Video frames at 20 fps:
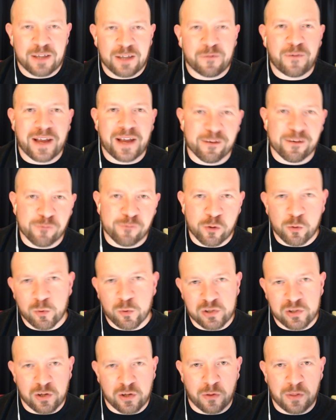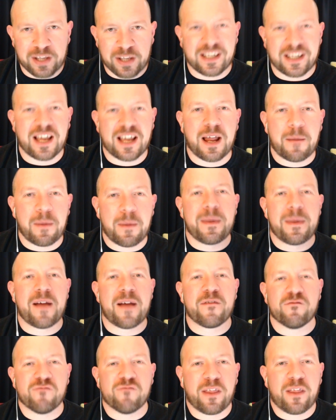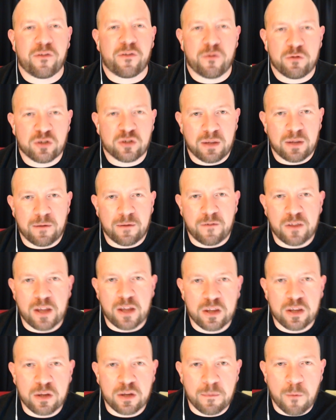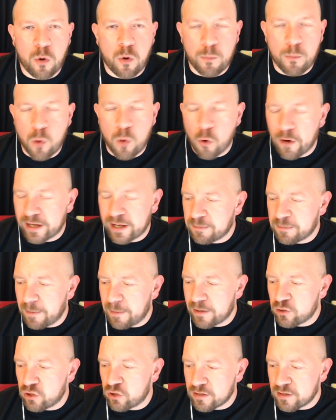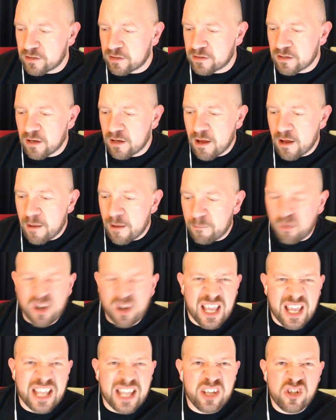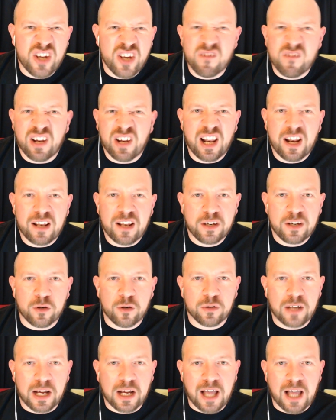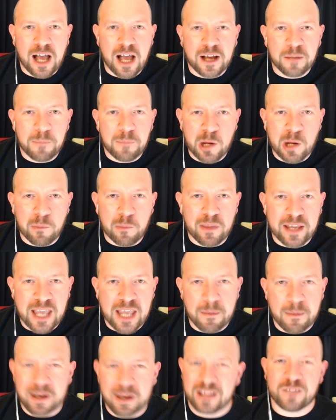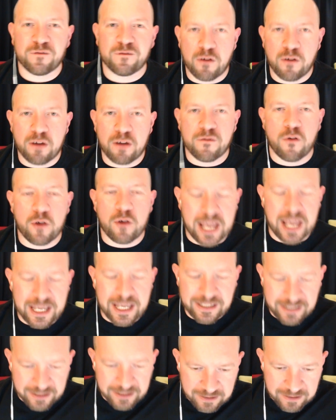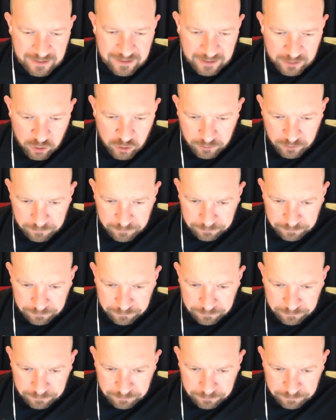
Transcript: fire rules or things like that. I maybe haven't ran through some of the more expansions, but in general, I can pick up the game, and it's very very easy to teach.